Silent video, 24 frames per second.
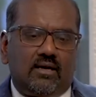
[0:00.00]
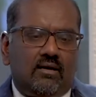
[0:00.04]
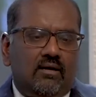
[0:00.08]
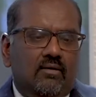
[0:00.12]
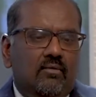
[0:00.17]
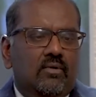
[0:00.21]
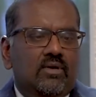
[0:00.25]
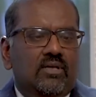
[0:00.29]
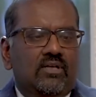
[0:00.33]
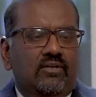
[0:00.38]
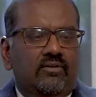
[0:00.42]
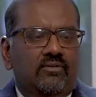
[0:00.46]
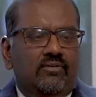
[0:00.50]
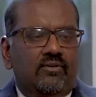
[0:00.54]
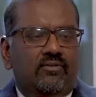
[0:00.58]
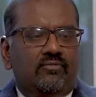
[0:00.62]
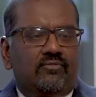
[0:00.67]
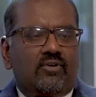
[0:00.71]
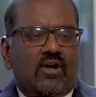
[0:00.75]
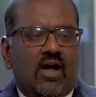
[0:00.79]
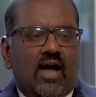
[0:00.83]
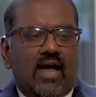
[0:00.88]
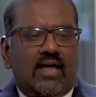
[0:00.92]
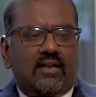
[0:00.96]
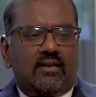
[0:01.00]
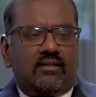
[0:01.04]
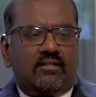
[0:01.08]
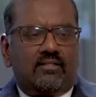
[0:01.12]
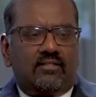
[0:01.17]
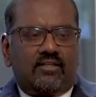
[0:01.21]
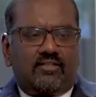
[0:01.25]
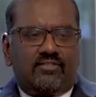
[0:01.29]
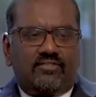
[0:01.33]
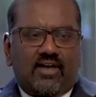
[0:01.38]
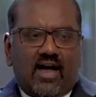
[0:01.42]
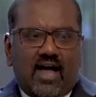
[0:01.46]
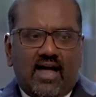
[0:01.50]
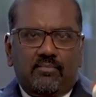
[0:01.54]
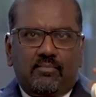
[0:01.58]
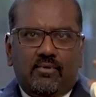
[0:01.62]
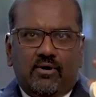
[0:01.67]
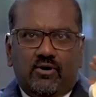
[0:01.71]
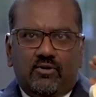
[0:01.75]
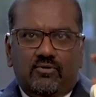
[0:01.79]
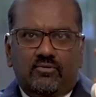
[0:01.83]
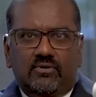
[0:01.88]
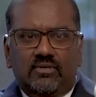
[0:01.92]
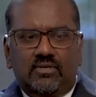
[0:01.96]
You've got the thigh
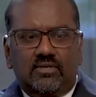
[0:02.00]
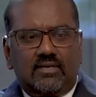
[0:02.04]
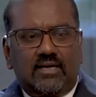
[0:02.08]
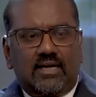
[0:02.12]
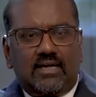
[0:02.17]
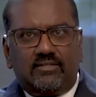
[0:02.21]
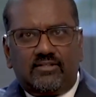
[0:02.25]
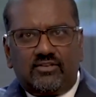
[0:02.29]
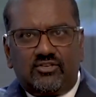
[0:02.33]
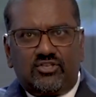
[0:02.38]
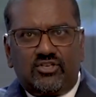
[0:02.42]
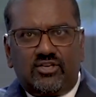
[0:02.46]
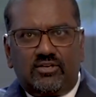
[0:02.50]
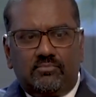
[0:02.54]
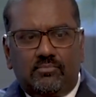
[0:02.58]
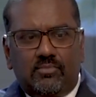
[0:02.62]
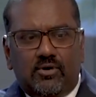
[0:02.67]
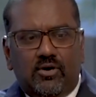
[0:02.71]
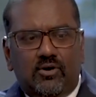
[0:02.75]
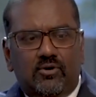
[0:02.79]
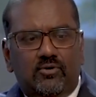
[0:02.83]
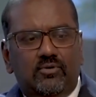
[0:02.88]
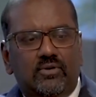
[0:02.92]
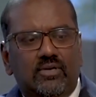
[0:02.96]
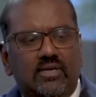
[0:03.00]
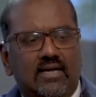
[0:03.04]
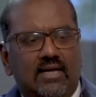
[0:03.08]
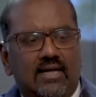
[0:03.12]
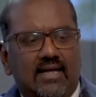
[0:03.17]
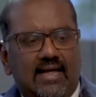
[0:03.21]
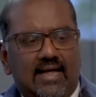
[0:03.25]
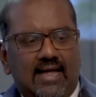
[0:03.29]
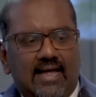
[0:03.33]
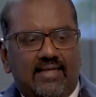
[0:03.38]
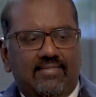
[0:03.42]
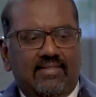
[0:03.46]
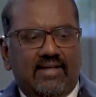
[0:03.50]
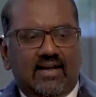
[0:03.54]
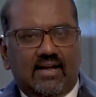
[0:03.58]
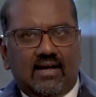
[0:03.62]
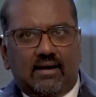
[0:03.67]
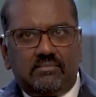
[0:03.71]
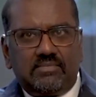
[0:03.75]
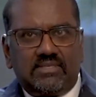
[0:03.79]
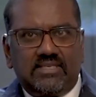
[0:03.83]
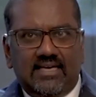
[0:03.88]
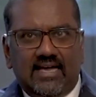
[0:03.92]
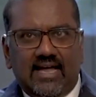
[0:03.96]
bone and the shin bone, and they
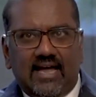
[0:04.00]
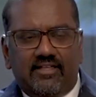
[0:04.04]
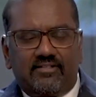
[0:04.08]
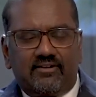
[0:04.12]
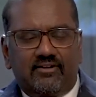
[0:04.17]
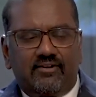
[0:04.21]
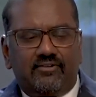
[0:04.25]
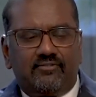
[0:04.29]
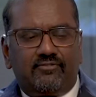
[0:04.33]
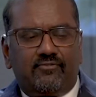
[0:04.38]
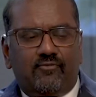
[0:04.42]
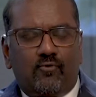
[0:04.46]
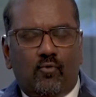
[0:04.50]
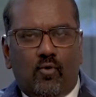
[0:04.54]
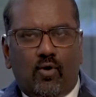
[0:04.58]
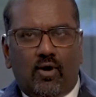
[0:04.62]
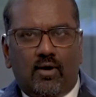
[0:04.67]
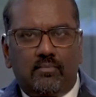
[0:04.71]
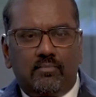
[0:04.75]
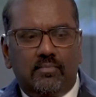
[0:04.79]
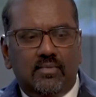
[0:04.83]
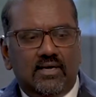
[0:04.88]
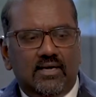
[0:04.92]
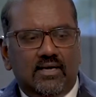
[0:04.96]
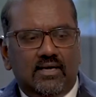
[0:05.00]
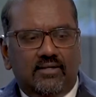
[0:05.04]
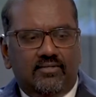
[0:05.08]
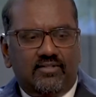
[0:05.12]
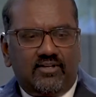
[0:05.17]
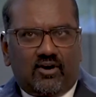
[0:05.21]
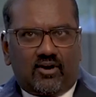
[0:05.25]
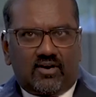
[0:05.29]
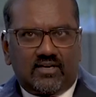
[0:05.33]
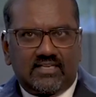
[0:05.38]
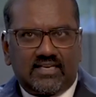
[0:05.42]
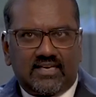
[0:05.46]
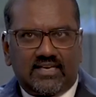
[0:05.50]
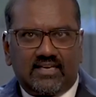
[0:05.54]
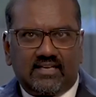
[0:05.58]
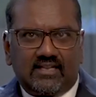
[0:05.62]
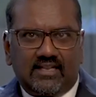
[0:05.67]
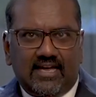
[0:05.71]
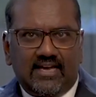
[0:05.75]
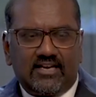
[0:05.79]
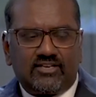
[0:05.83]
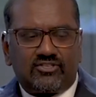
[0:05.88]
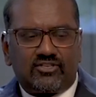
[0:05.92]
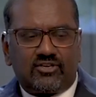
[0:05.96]
come together to form the
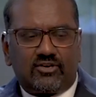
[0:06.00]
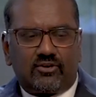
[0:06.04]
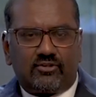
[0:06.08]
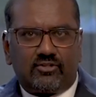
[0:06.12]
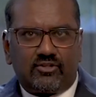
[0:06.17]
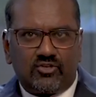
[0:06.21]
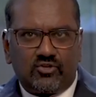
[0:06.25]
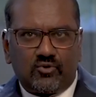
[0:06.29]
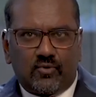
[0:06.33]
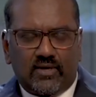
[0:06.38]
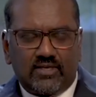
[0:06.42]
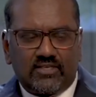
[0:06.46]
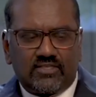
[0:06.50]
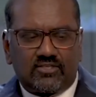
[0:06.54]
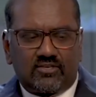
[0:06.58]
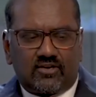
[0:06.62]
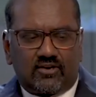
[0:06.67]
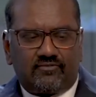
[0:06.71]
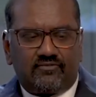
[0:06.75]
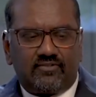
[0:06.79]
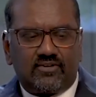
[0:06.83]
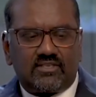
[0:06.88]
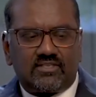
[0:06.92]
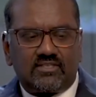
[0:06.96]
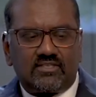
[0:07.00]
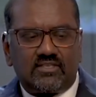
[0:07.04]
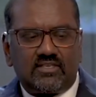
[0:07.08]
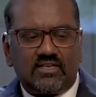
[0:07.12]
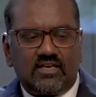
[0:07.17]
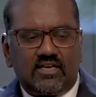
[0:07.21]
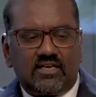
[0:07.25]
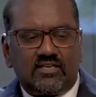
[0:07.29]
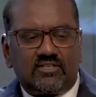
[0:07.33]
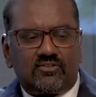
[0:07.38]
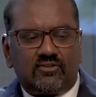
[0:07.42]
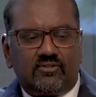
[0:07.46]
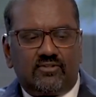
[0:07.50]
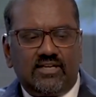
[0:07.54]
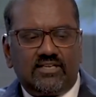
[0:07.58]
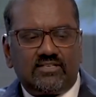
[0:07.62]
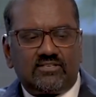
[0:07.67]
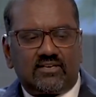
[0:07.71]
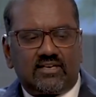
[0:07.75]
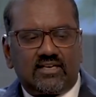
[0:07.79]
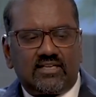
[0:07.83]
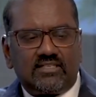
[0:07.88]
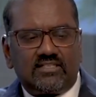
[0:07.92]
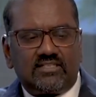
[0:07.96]
articulation or the joint surface. So these
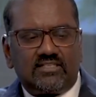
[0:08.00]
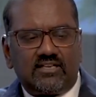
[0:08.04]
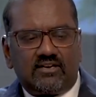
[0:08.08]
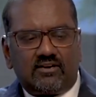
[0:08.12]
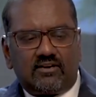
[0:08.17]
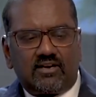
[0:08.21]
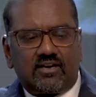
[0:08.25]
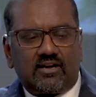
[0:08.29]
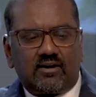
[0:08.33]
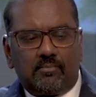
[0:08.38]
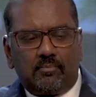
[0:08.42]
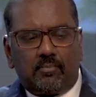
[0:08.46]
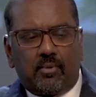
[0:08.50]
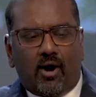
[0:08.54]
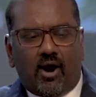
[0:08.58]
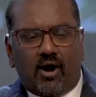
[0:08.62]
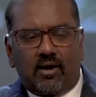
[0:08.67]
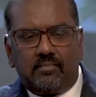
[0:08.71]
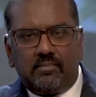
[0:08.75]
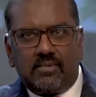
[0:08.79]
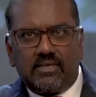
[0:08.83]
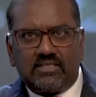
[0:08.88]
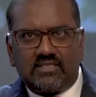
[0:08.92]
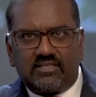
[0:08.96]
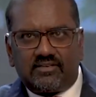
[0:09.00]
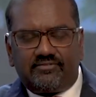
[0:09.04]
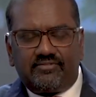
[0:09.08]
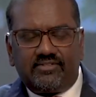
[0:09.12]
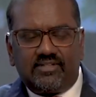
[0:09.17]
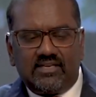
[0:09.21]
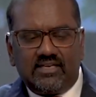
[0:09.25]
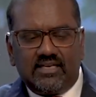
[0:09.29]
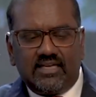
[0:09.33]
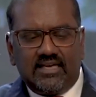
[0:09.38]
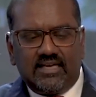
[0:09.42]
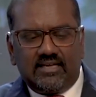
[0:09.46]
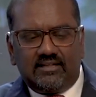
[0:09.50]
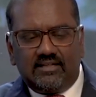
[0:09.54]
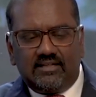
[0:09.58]
are considered compartments of the knee,